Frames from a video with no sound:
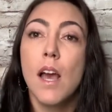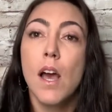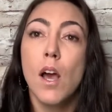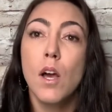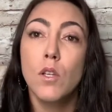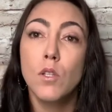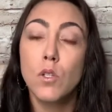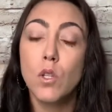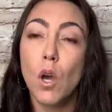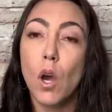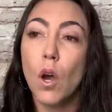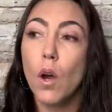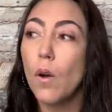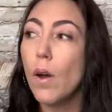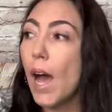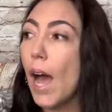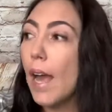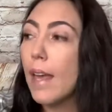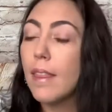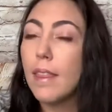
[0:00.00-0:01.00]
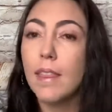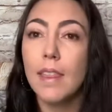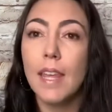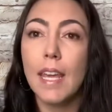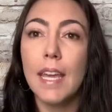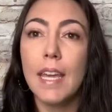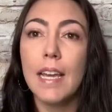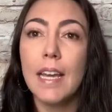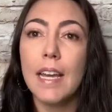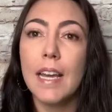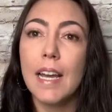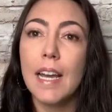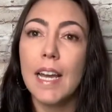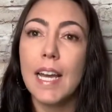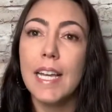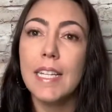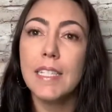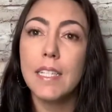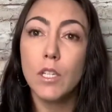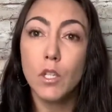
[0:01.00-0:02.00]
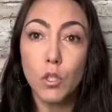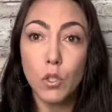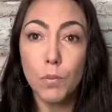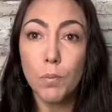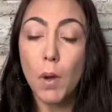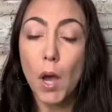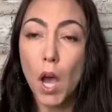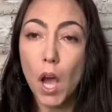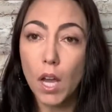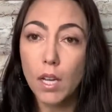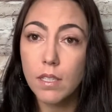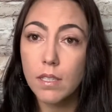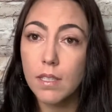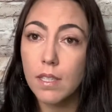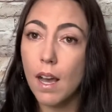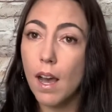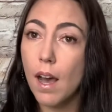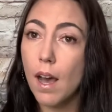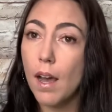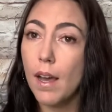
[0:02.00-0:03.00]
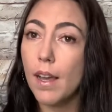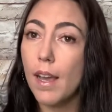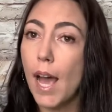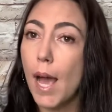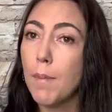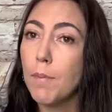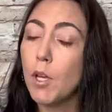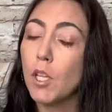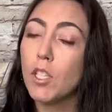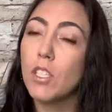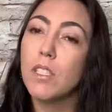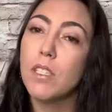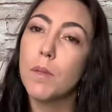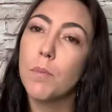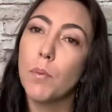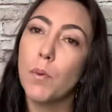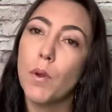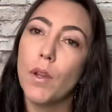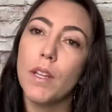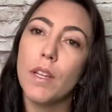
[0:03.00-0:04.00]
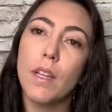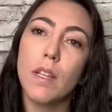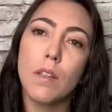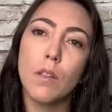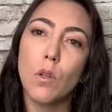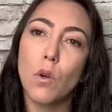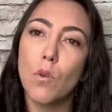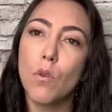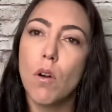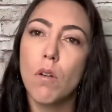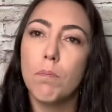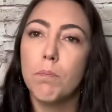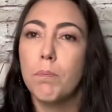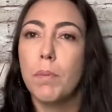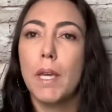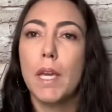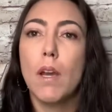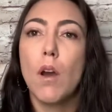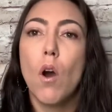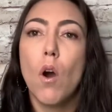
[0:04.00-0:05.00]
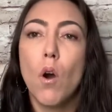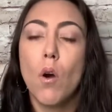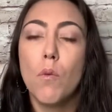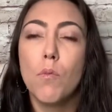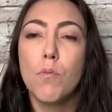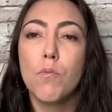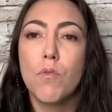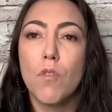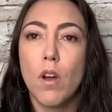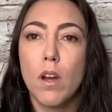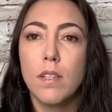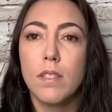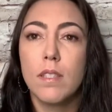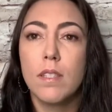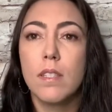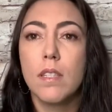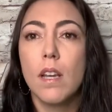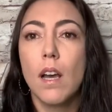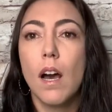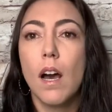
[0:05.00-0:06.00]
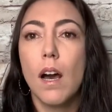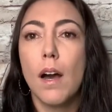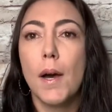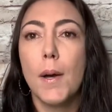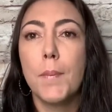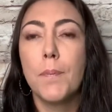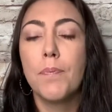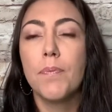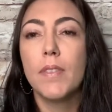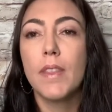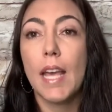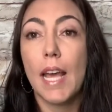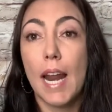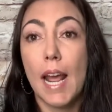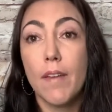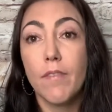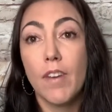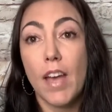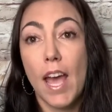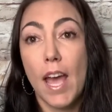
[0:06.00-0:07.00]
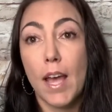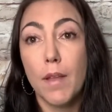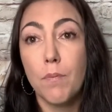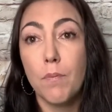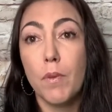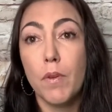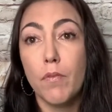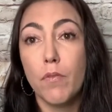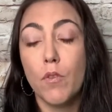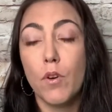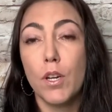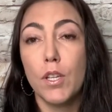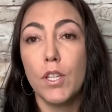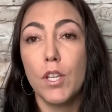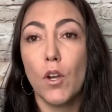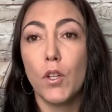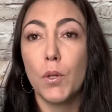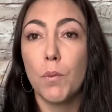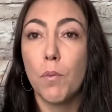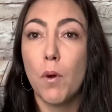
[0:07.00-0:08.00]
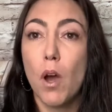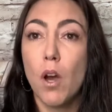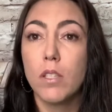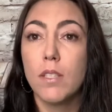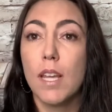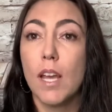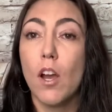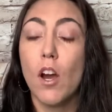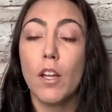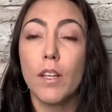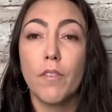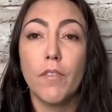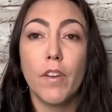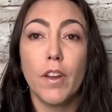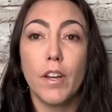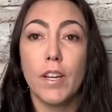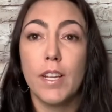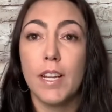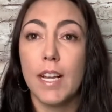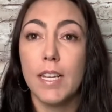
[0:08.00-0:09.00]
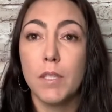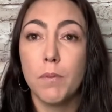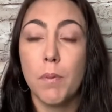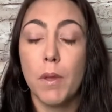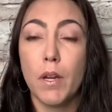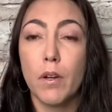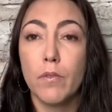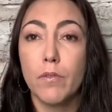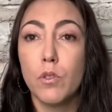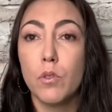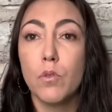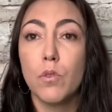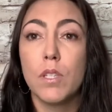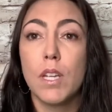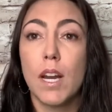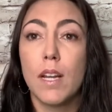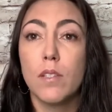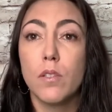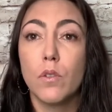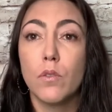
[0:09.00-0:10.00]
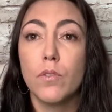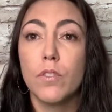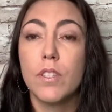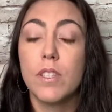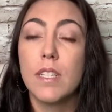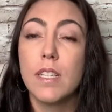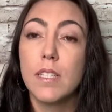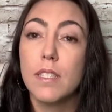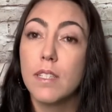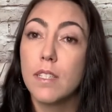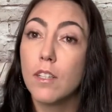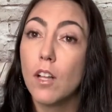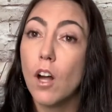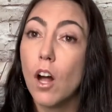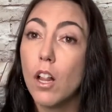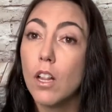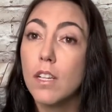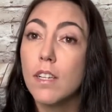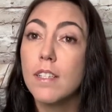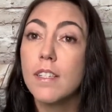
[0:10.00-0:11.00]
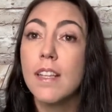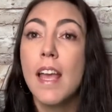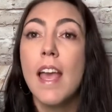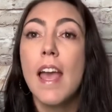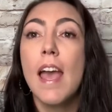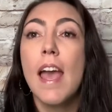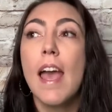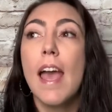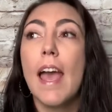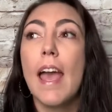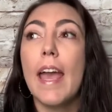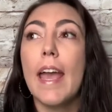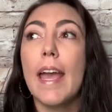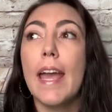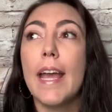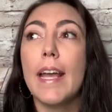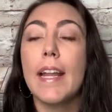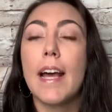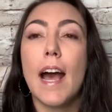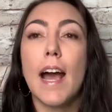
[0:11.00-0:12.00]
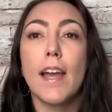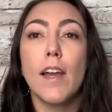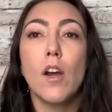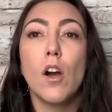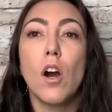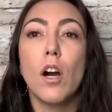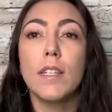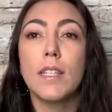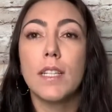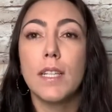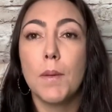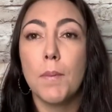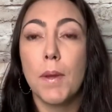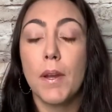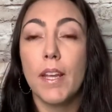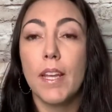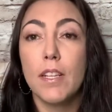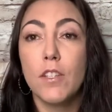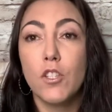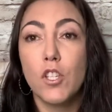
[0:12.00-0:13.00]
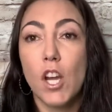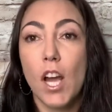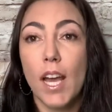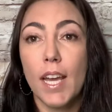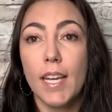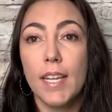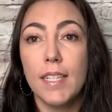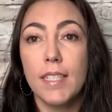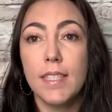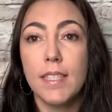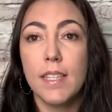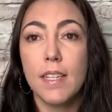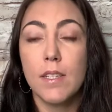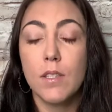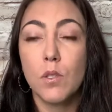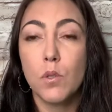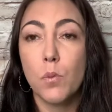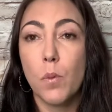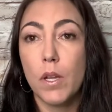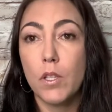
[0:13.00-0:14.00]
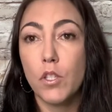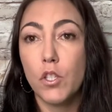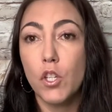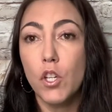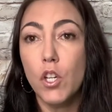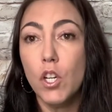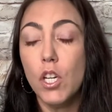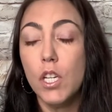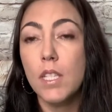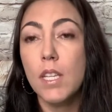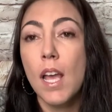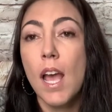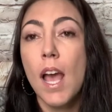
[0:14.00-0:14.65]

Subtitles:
So I think it's a good box. I'm not disappointed. No big home runs that I've had before in the other box. I got a very nice pair of shoes that I sold for $60, and I got an American Giant sweatshirt,